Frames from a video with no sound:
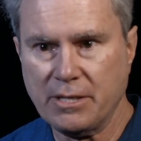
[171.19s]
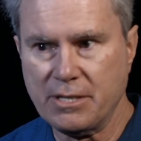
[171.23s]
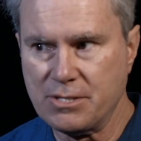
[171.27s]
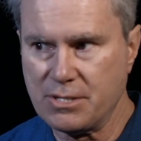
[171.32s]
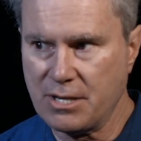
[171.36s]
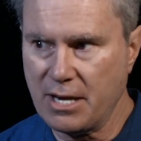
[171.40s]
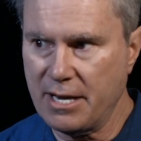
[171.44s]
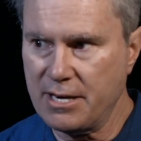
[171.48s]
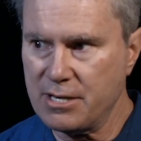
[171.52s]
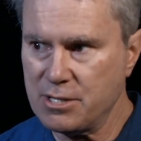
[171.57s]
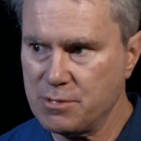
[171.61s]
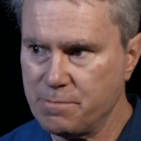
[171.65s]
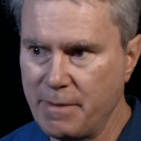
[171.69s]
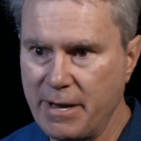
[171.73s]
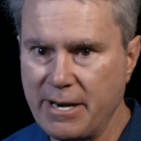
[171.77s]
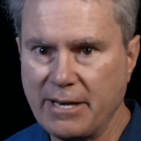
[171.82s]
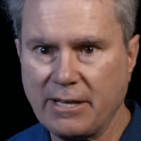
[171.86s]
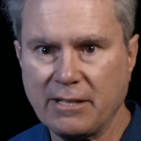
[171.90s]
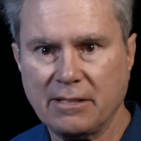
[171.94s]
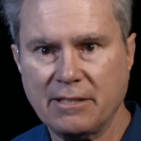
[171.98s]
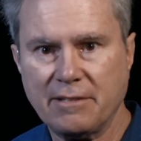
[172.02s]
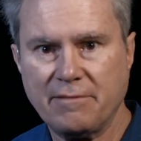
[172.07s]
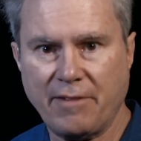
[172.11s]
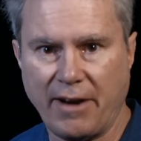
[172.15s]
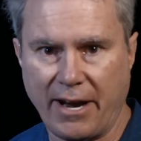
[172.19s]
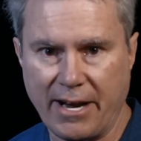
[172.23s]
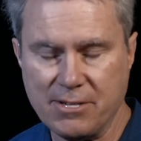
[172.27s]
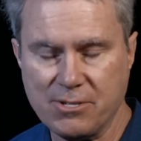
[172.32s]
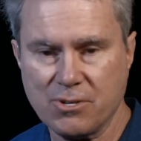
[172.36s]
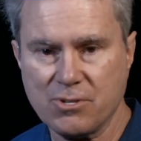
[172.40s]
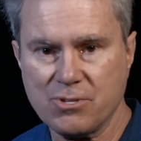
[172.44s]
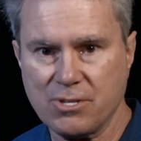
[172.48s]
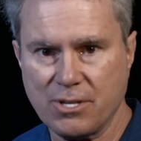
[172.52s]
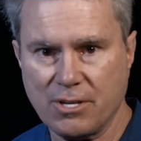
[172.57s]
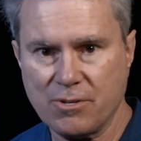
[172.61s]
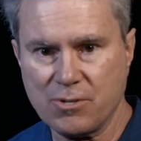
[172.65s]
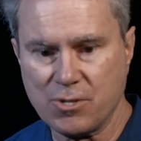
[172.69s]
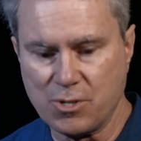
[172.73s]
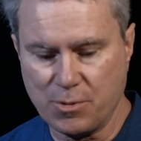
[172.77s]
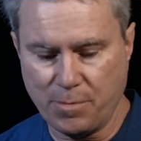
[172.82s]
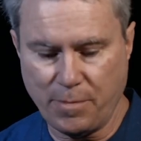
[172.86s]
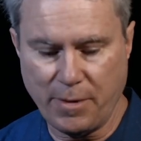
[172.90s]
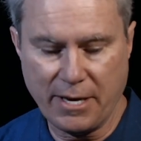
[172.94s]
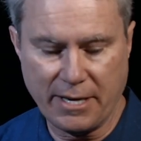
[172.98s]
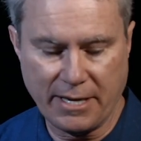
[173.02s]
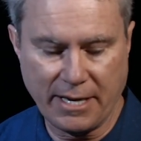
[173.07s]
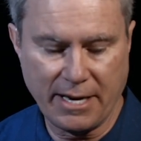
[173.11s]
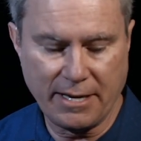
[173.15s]
He's got his medical advisors that are
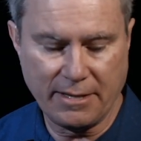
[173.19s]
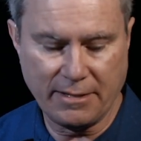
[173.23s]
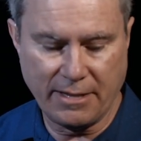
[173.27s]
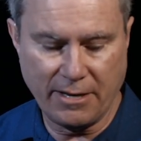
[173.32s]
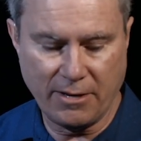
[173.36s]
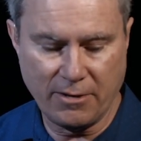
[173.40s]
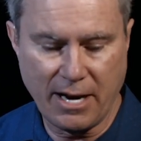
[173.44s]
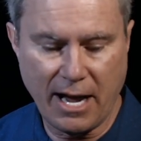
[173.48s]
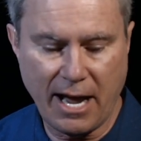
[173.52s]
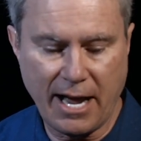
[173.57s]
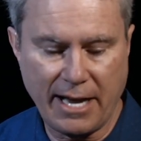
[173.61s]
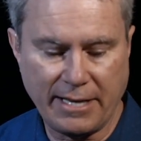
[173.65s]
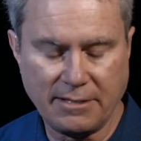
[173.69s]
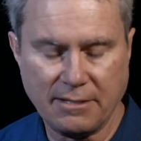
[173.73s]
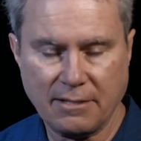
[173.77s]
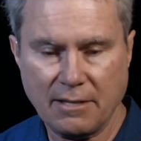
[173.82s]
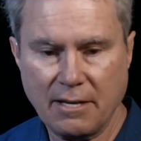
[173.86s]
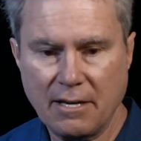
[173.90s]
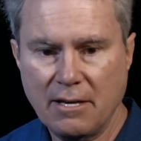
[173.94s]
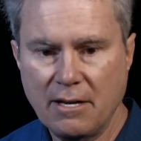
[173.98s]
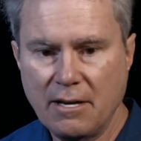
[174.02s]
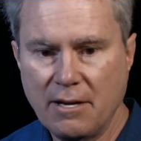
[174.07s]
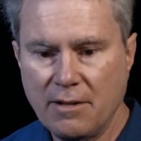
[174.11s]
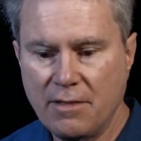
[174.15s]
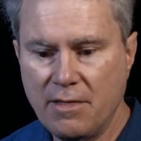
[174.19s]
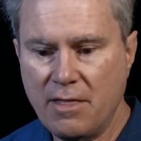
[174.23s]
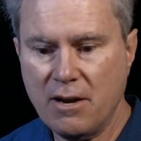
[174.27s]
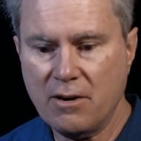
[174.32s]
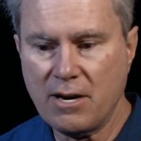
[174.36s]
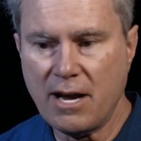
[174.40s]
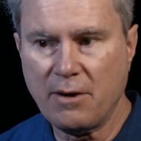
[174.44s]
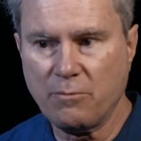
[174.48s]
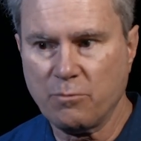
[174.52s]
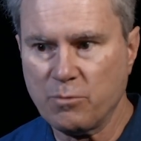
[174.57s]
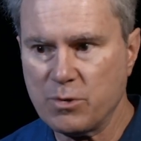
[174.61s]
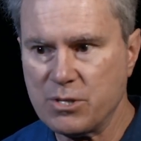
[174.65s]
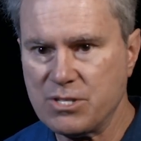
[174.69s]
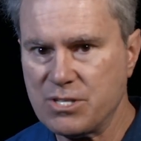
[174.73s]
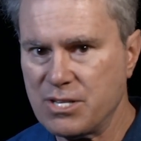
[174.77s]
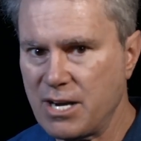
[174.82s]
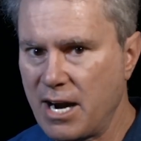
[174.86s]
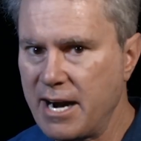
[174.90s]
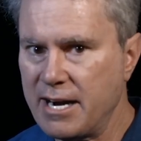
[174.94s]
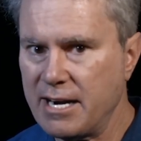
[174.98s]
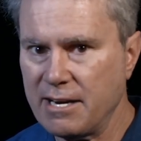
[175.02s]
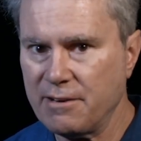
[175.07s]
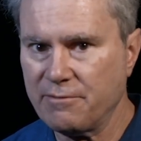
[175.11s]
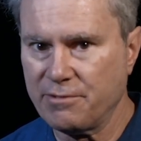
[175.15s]
speaking. They're not, they're not
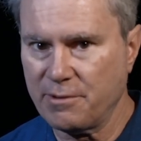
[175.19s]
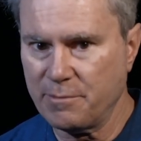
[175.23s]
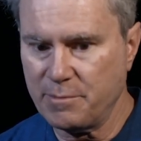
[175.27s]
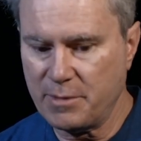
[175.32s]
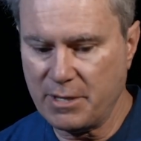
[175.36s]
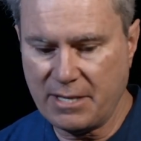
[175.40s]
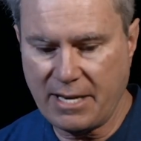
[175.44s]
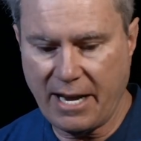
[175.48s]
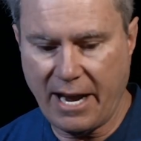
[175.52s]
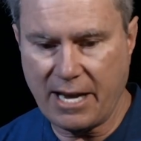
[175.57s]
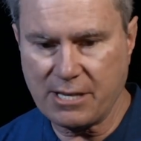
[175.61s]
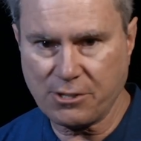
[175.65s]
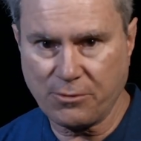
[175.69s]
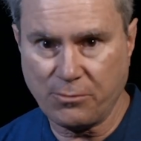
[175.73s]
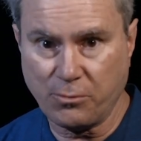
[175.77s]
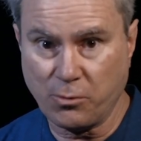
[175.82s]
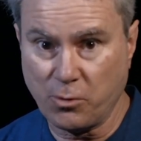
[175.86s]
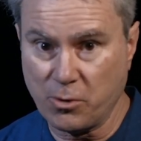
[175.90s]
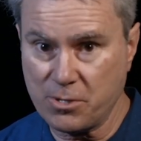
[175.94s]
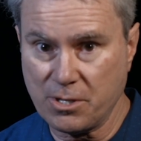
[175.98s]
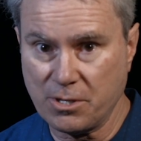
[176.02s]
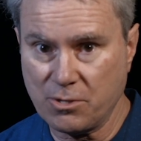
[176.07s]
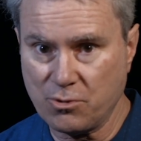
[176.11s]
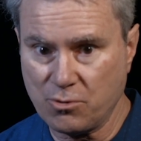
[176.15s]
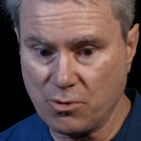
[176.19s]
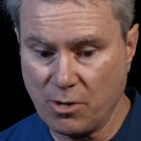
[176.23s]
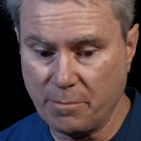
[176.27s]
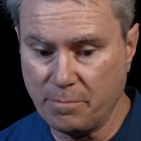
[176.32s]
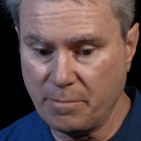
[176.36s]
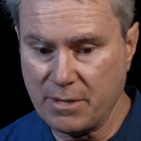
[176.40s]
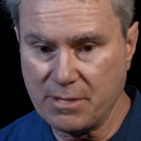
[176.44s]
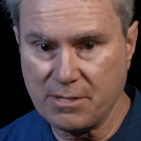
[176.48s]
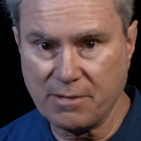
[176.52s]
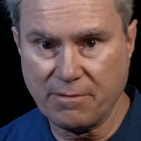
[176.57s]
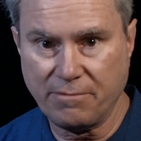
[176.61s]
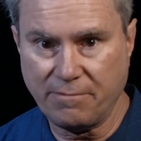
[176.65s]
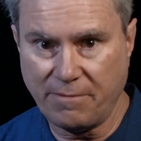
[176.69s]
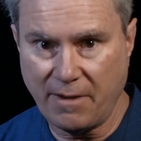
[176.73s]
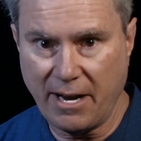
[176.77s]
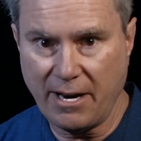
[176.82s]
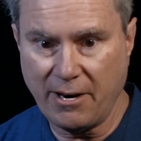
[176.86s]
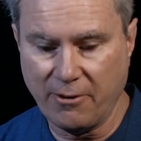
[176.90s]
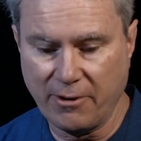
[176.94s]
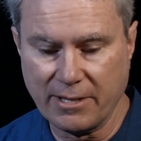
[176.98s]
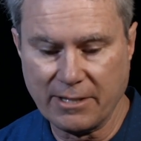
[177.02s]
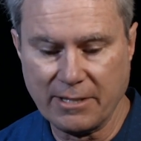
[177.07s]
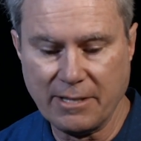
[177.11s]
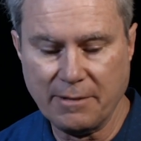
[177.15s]
resigning from the task force, and Trump isn't
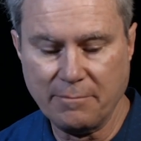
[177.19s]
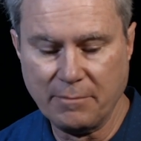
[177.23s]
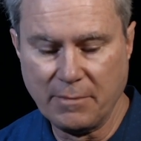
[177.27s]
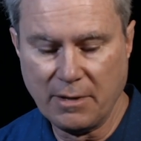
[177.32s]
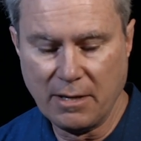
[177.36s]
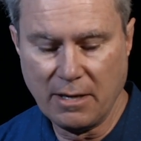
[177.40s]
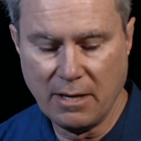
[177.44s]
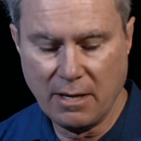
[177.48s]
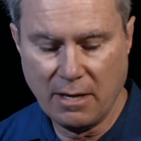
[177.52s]
firing them.